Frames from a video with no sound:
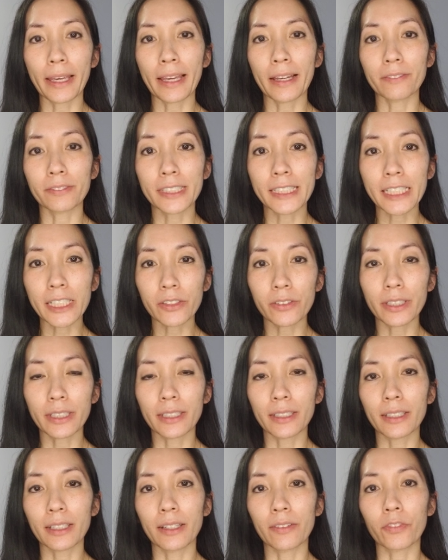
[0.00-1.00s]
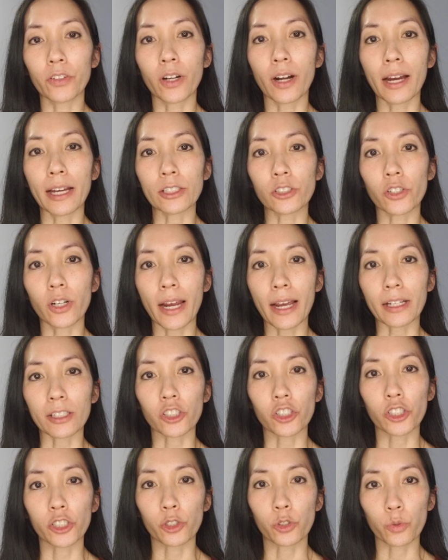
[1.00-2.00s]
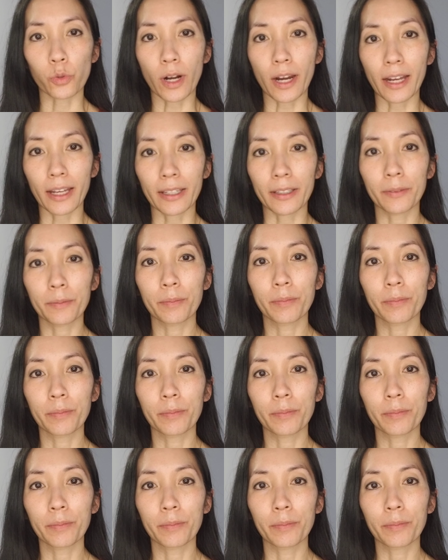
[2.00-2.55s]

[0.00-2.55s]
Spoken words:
have tearing if your eyes are actually dry.